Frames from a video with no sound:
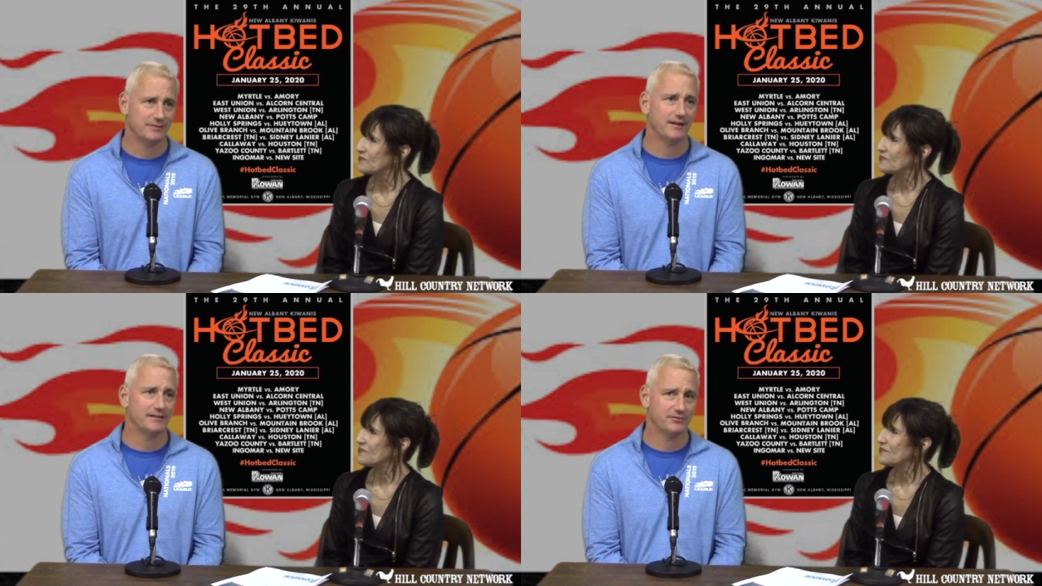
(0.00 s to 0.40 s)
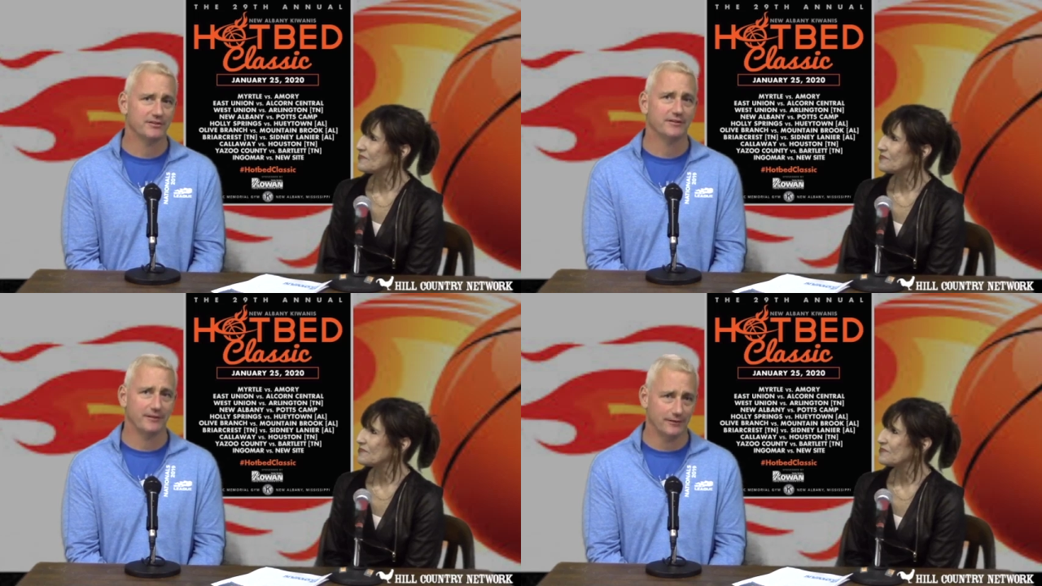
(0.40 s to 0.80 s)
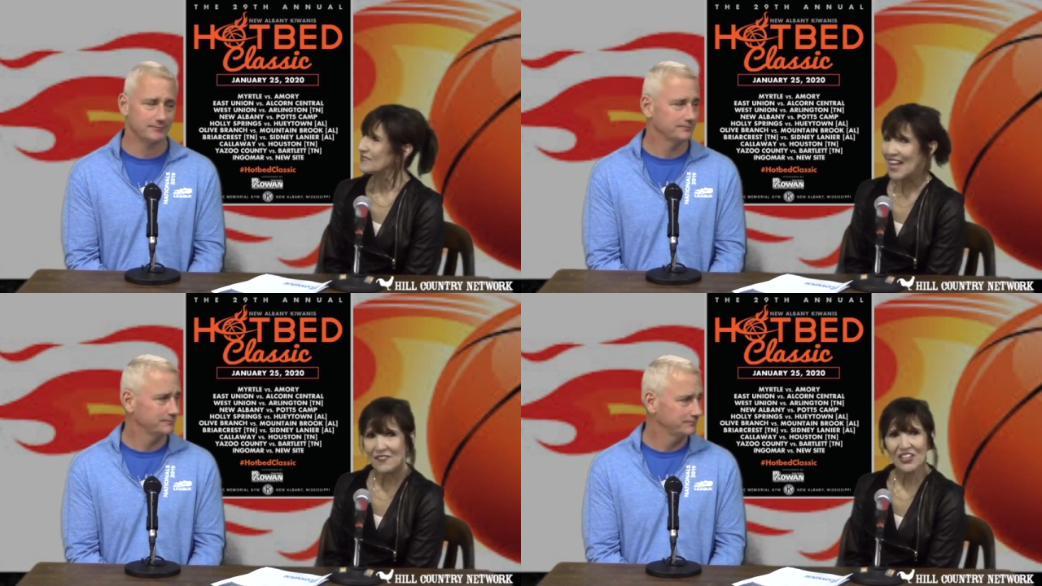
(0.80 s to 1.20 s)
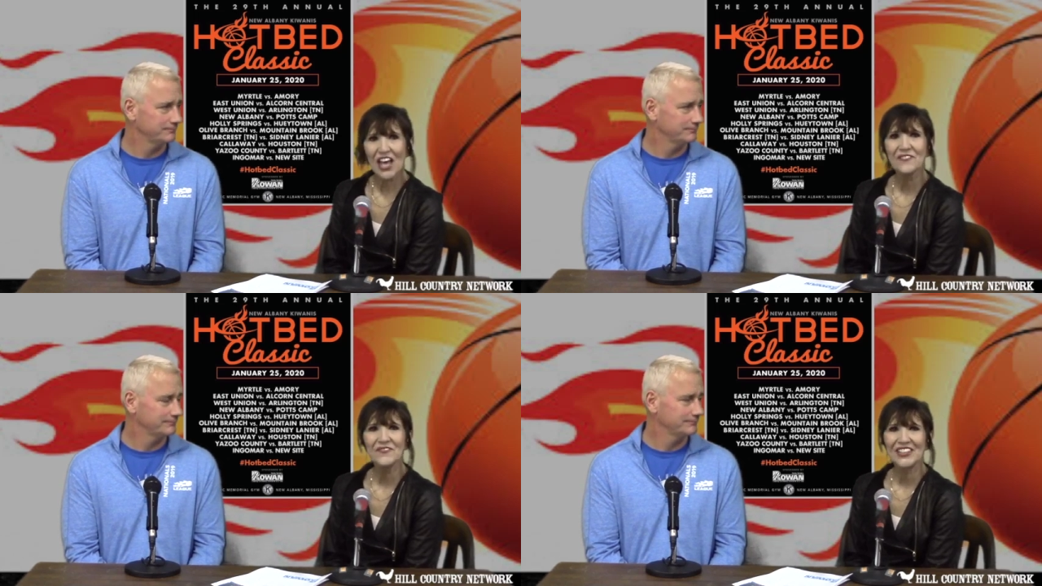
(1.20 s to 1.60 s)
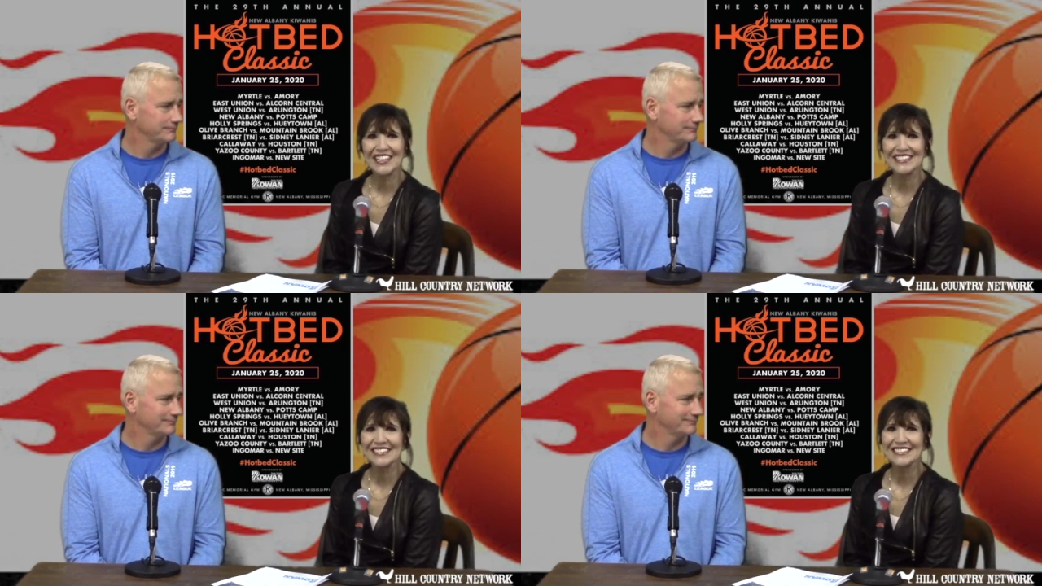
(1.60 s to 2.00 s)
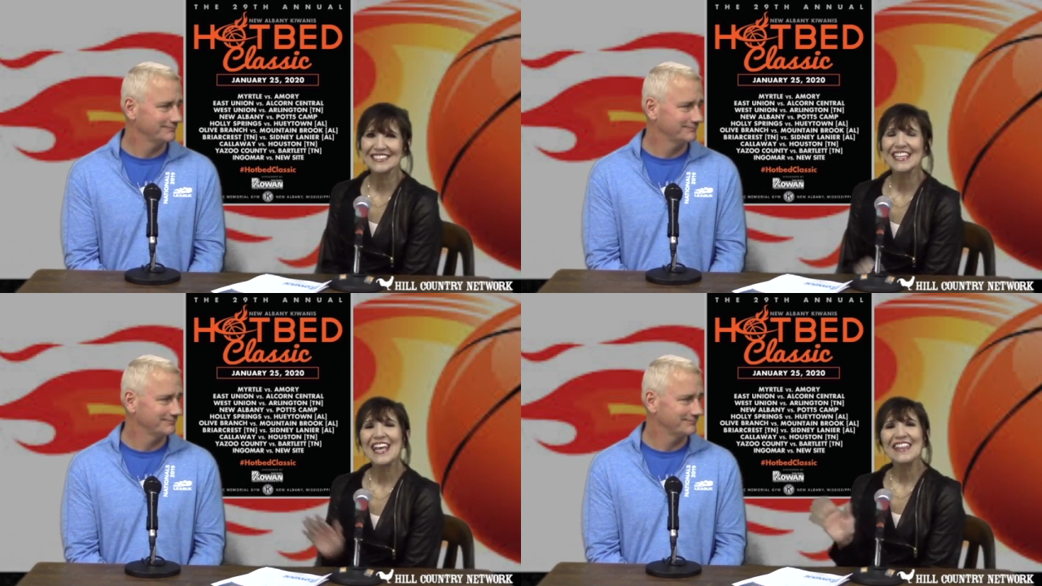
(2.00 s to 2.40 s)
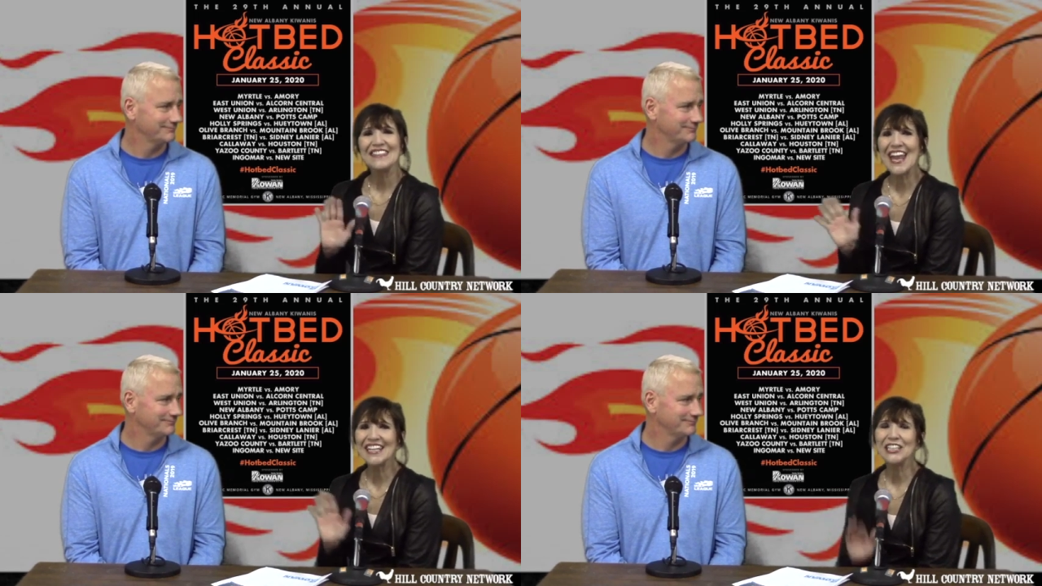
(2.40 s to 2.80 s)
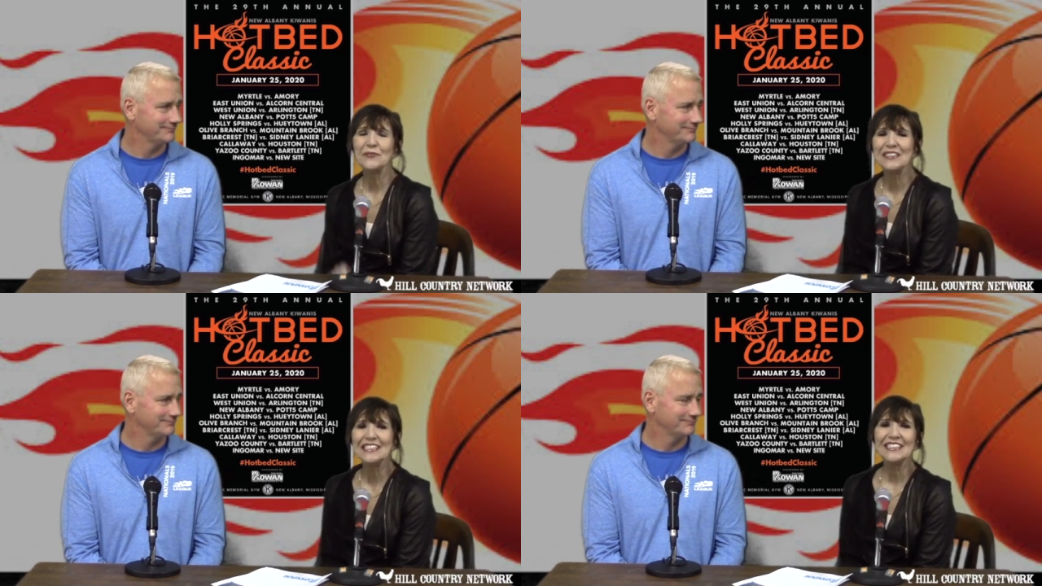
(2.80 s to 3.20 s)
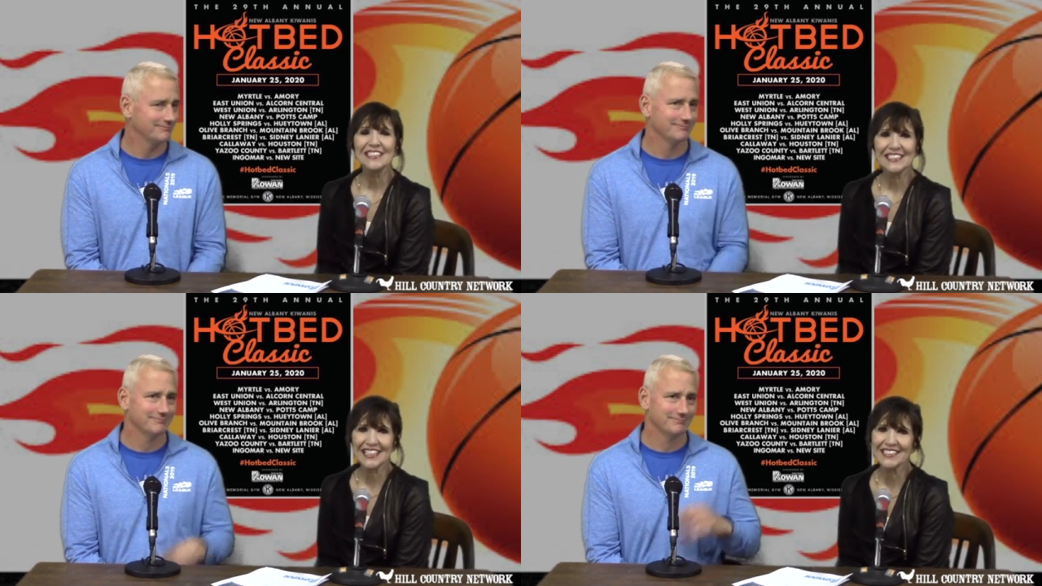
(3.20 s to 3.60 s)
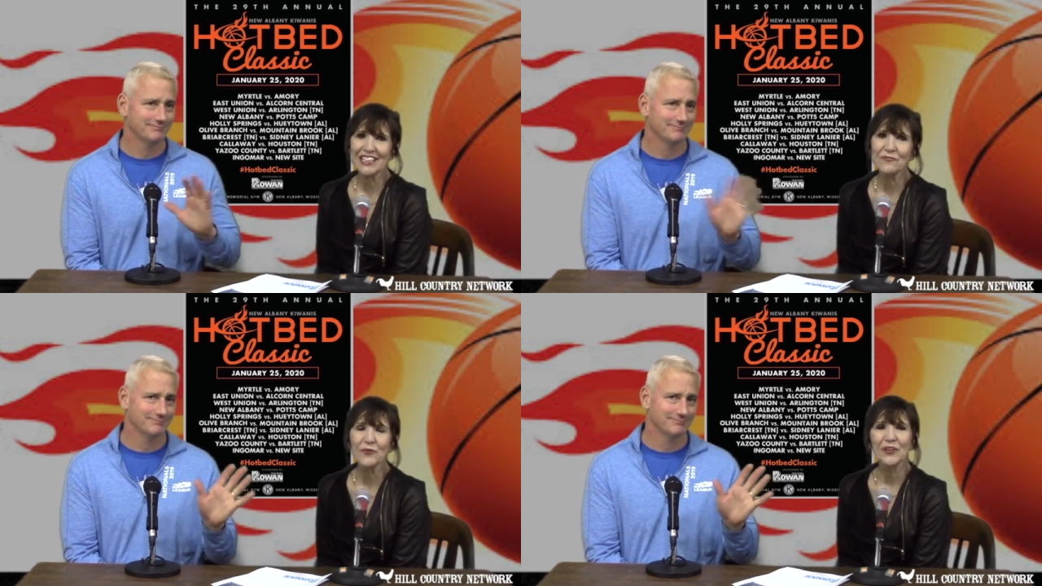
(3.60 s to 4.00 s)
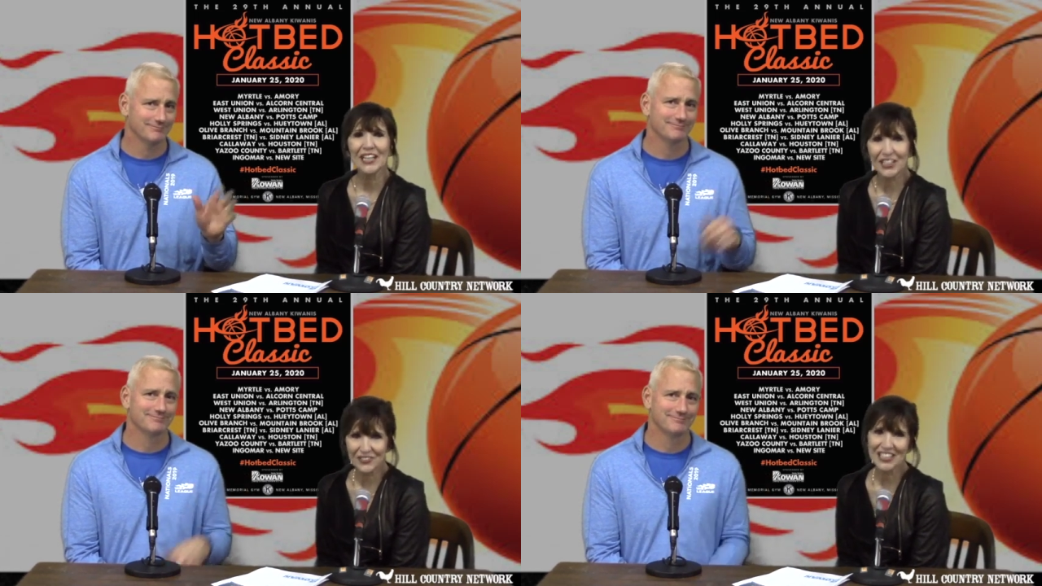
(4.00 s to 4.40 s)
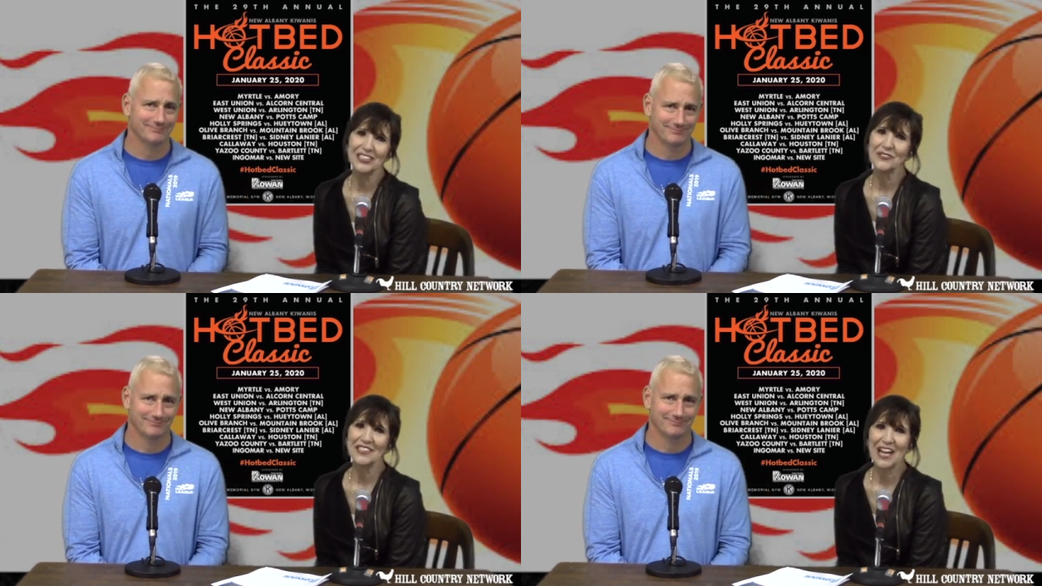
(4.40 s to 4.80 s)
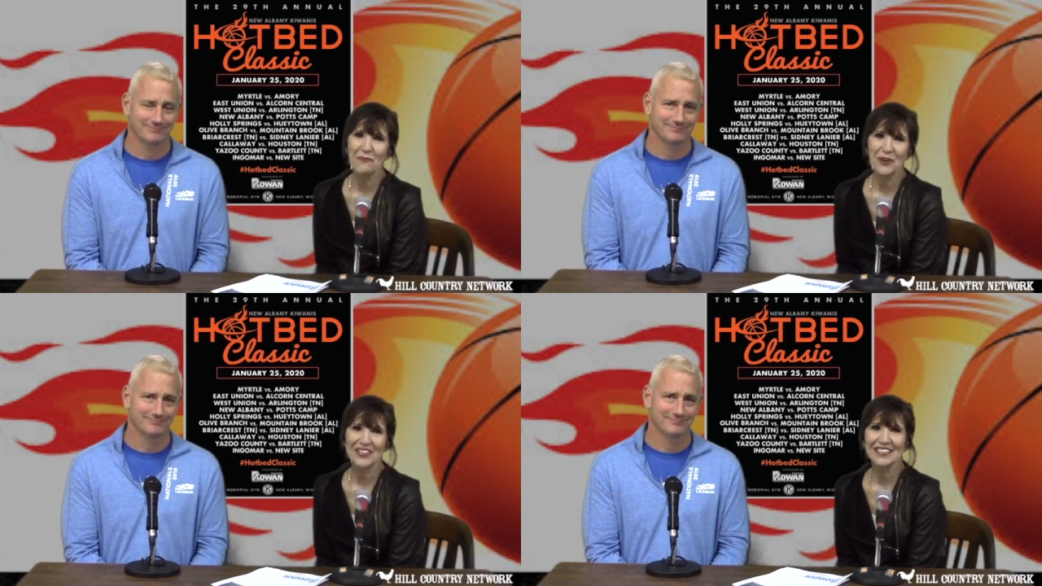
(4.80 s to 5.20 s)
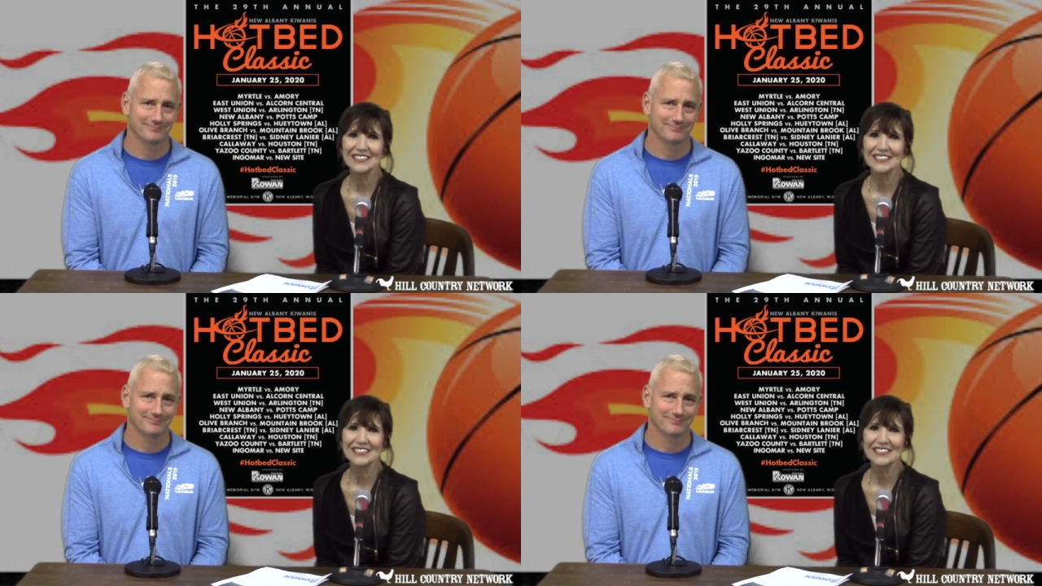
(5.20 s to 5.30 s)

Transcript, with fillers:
Speaker 1: glad to see you there.
Speaker 2: Have a lot of fun. Thank you. And this is Cindy for Hill Country Network.